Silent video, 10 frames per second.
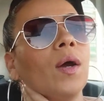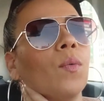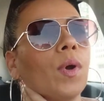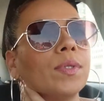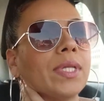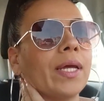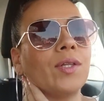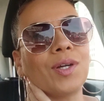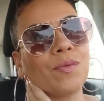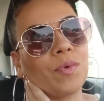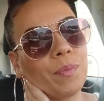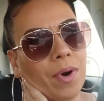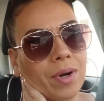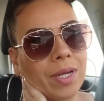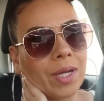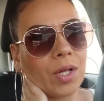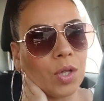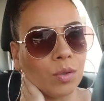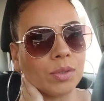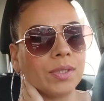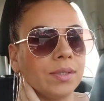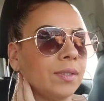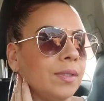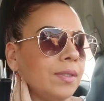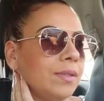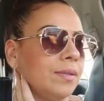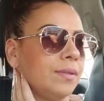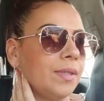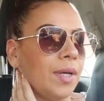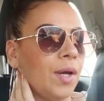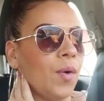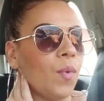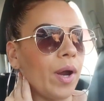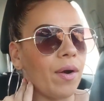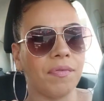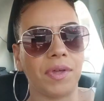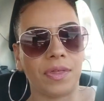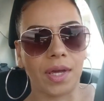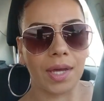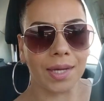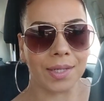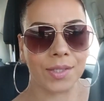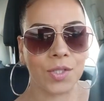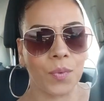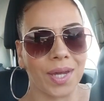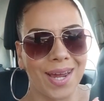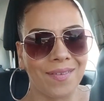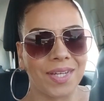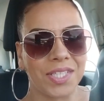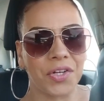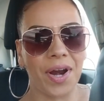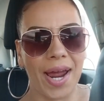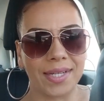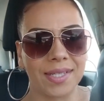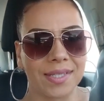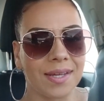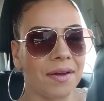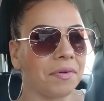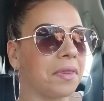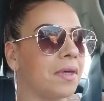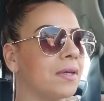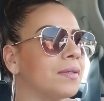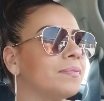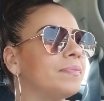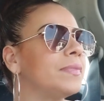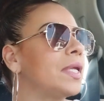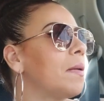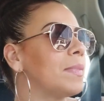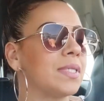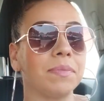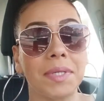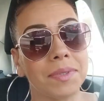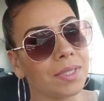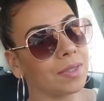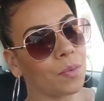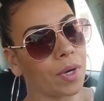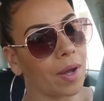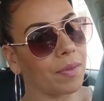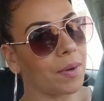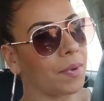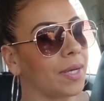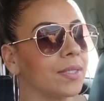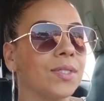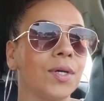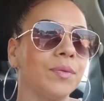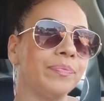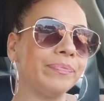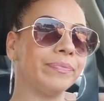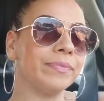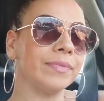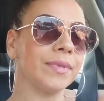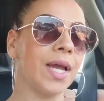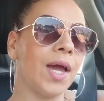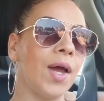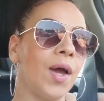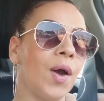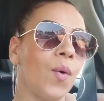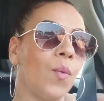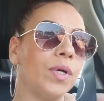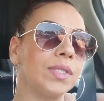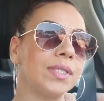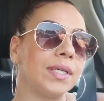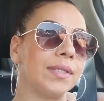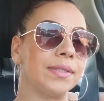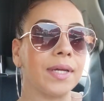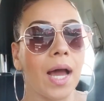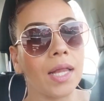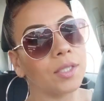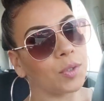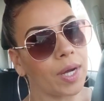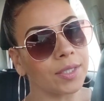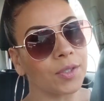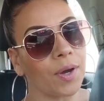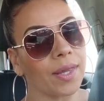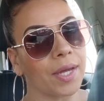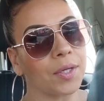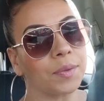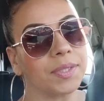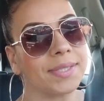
We always like looking for parking close to where everything is so we can have easier access to everything. But sometimes it doesn't work out that way. So we'll see. I'll let you guys know how that goes.